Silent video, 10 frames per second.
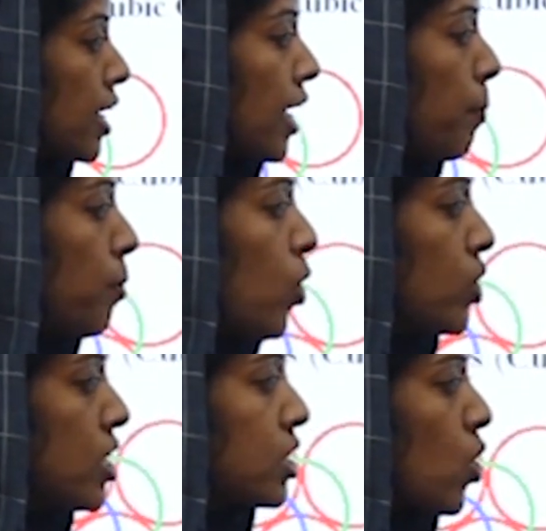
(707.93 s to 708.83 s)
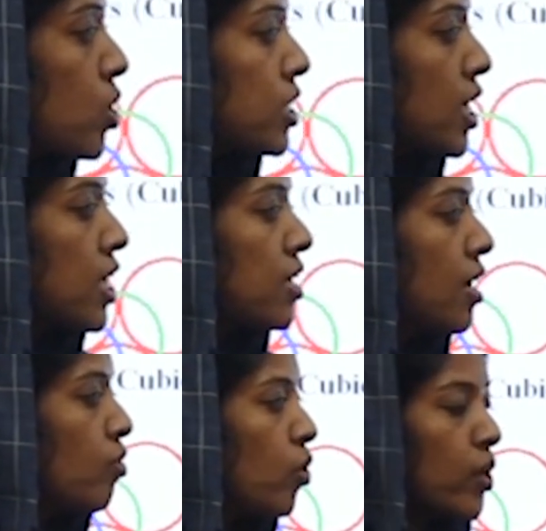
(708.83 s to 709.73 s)
above this
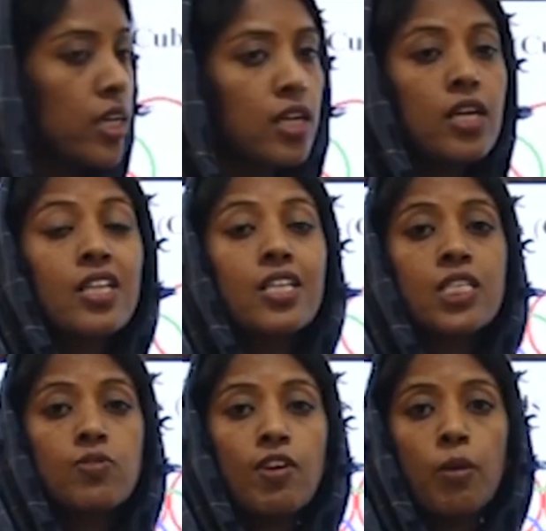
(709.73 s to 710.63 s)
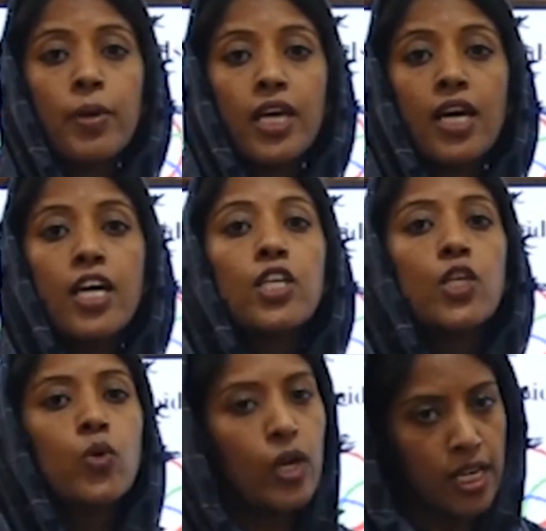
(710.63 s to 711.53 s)
octahedral void, this will be a
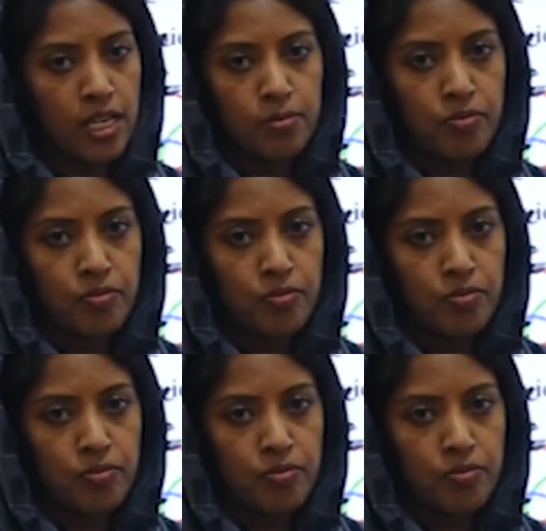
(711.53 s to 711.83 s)
new layer.